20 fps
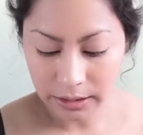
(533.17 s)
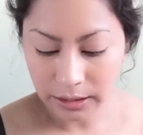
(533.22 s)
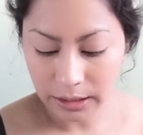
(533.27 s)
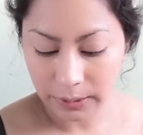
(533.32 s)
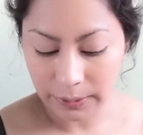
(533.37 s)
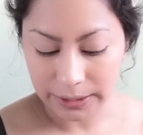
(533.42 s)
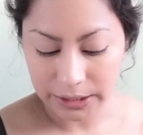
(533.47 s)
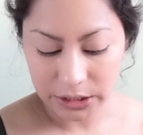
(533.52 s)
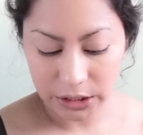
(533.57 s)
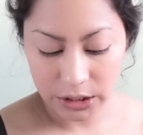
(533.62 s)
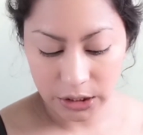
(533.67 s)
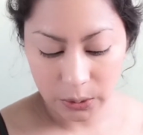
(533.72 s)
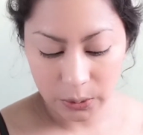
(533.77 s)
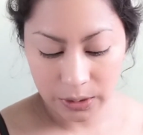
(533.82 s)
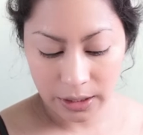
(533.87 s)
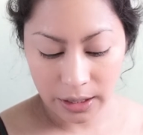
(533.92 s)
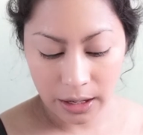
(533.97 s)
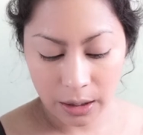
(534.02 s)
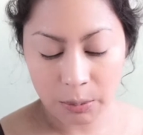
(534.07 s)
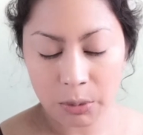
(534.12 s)
Alright, so
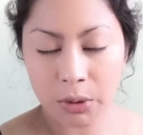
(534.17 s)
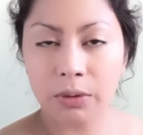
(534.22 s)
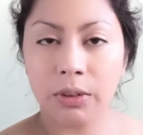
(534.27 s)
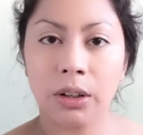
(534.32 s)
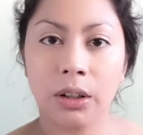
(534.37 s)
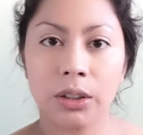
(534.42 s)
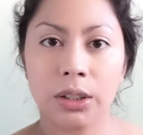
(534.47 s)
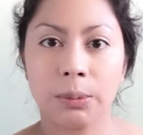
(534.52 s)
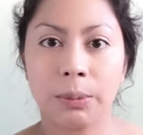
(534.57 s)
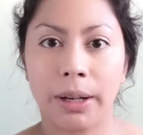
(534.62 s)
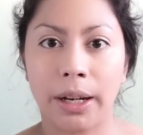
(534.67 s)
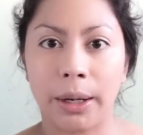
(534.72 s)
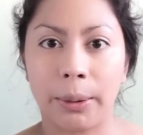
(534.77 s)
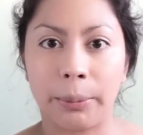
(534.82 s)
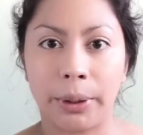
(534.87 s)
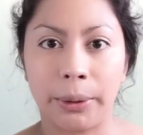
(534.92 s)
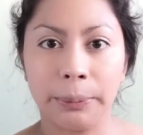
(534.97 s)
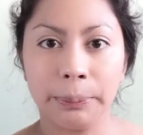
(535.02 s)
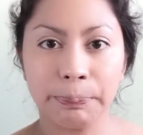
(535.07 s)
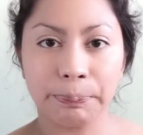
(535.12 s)
now moving on to my
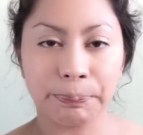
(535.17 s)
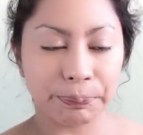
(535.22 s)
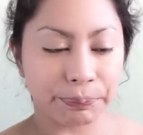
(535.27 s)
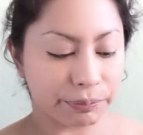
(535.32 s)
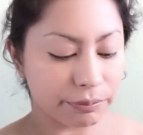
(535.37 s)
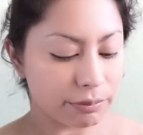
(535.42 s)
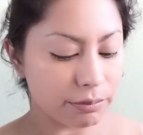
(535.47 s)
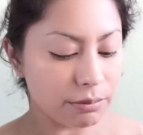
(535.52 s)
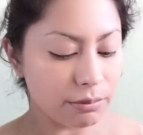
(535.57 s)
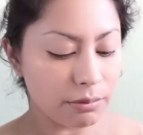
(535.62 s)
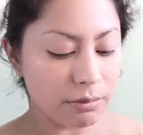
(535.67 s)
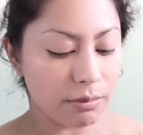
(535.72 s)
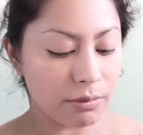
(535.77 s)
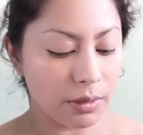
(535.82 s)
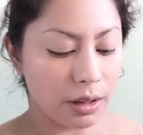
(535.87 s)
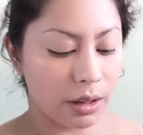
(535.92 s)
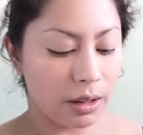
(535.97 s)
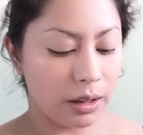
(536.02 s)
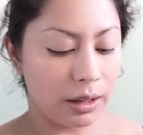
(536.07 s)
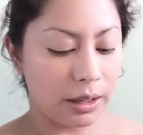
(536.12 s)
eyebrow.
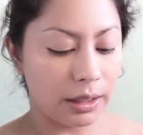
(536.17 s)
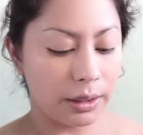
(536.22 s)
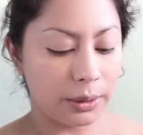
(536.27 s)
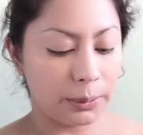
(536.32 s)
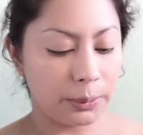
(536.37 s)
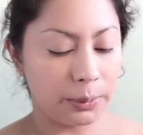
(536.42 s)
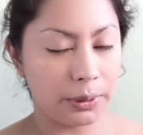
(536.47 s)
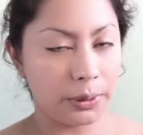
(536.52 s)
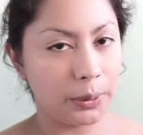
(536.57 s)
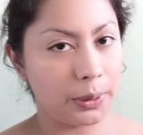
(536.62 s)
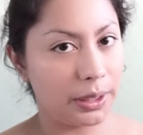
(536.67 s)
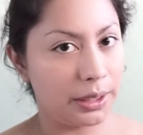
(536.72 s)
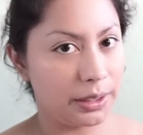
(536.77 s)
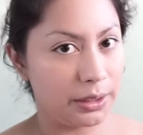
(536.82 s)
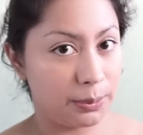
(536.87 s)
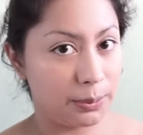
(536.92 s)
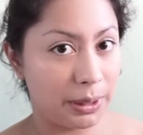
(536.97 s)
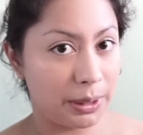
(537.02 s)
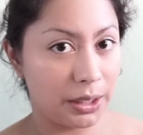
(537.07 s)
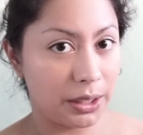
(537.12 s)
I will go ahead
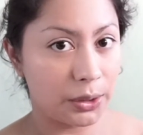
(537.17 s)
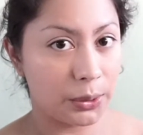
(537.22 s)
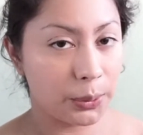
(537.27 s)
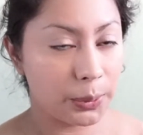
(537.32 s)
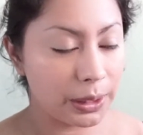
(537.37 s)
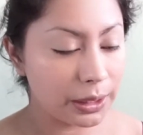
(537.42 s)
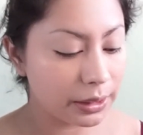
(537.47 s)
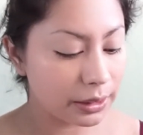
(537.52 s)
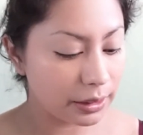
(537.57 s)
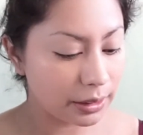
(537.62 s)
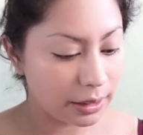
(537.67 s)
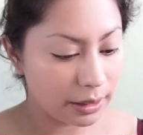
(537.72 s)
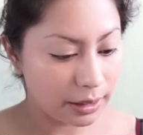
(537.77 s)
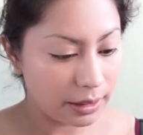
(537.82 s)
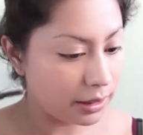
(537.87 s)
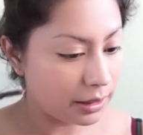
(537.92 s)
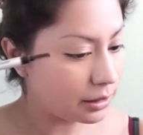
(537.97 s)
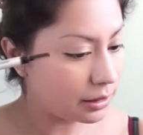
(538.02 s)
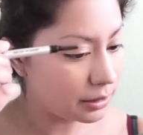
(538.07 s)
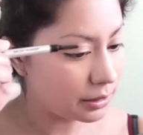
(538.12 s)
and make it quick
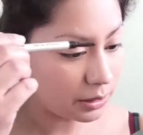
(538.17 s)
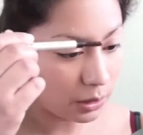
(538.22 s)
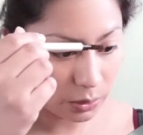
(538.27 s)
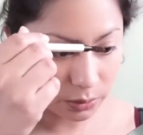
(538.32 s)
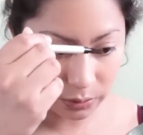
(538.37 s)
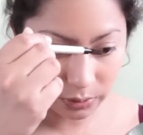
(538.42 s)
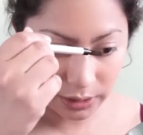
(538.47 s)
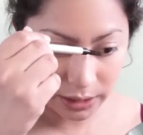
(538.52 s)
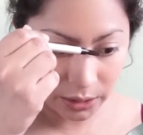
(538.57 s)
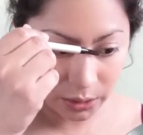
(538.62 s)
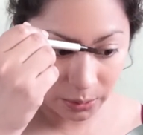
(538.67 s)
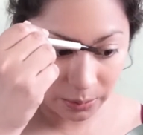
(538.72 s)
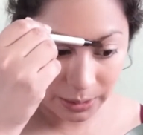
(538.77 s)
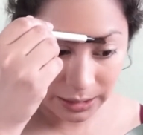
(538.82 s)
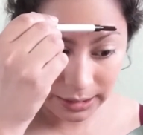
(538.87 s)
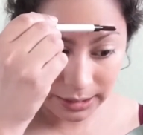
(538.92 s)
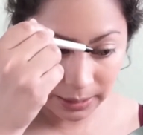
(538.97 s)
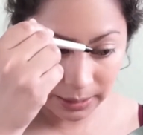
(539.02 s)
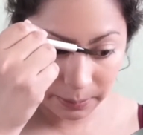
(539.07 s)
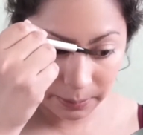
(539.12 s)
and hopefully I don't
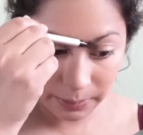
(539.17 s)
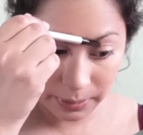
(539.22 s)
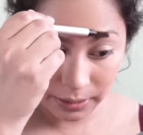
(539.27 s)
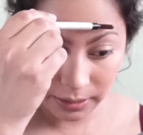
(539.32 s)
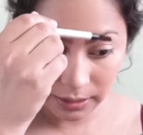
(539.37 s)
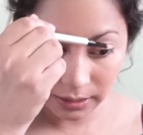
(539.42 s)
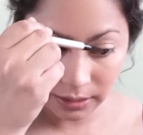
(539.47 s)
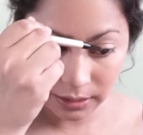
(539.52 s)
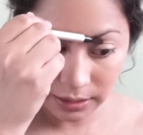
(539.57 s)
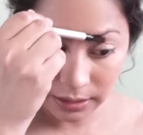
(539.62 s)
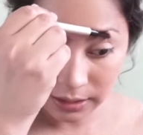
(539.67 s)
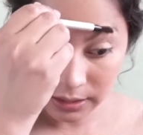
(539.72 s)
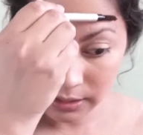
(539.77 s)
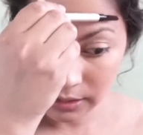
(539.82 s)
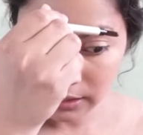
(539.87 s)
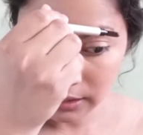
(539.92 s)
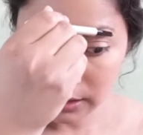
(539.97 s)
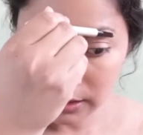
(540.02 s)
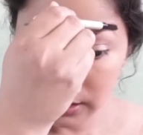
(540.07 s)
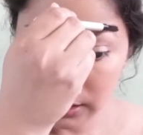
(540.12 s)
mess up.
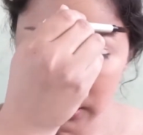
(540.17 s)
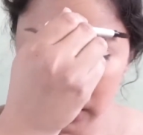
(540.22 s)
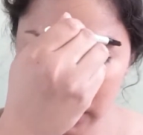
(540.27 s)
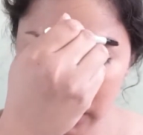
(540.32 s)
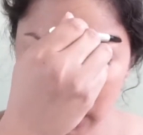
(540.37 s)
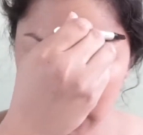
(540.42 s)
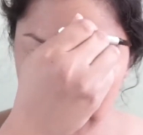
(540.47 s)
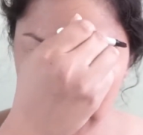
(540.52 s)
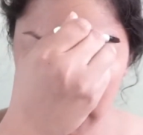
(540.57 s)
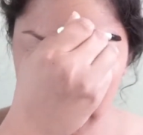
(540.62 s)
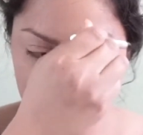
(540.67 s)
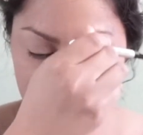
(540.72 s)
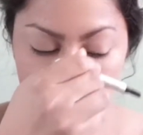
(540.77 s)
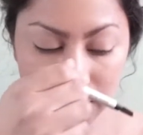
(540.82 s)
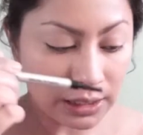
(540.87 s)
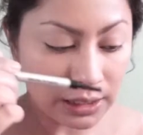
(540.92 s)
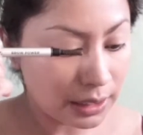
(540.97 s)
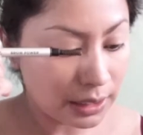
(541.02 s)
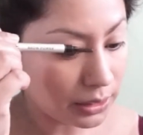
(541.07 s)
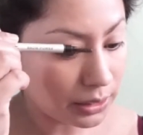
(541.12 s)
So I
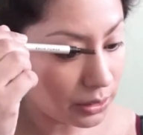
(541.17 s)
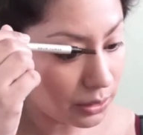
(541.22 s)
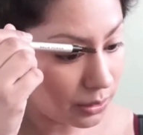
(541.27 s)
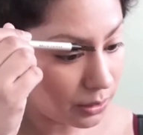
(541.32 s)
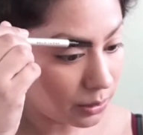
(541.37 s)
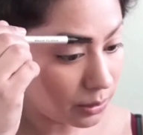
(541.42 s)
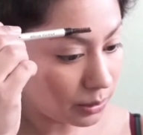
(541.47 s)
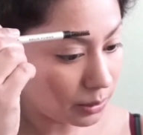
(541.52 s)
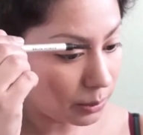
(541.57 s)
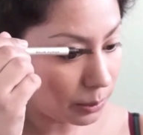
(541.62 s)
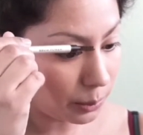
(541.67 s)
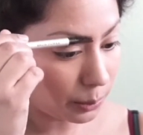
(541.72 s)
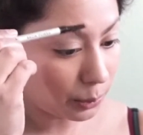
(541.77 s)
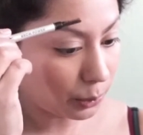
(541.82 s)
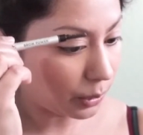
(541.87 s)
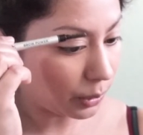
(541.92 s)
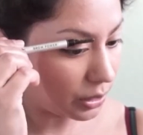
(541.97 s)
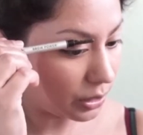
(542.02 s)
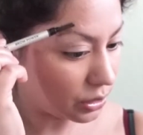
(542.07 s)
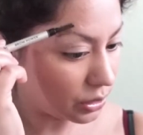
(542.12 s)
usually like to
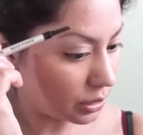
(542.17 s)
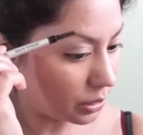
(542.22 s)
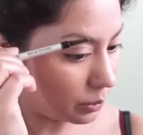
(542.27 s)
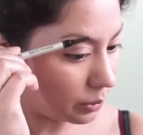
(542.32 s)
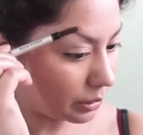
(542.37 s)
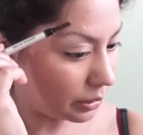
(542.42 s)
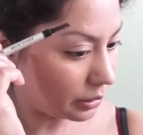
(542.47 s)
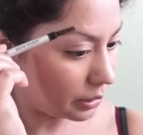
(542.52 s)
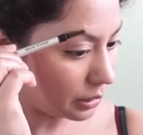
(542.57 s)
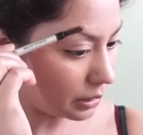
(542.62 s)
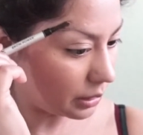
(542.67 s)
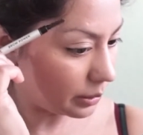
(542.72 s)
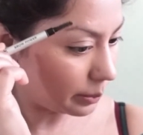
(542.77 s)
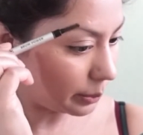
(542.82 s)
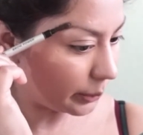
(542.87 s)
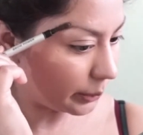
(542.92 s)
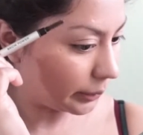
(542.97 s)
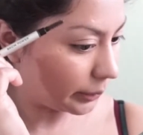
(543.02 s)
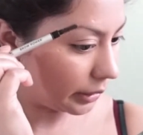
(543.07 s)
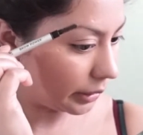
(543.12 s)
brush it with a
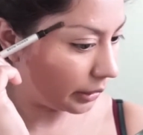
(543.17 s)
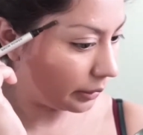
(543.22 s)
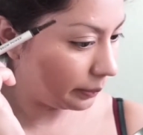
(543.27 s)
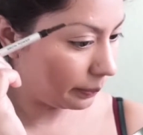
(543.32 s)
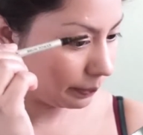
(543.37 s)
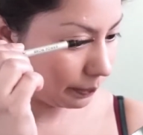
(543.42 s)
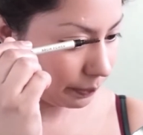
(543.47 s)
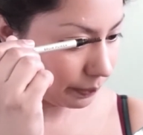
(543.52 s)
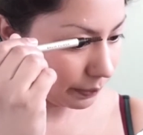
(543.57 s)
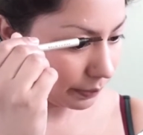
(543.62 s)
spoolie,